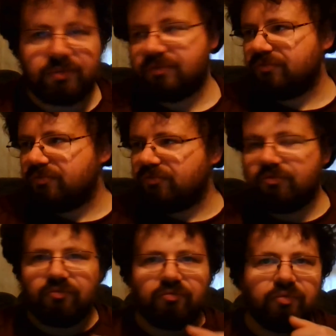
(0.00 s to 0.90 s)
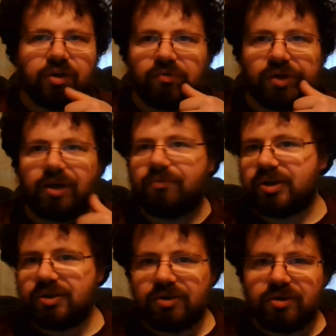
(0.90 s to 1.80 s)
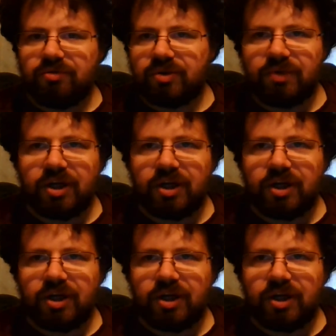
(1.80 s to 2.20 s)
I mean, we don't have like huge,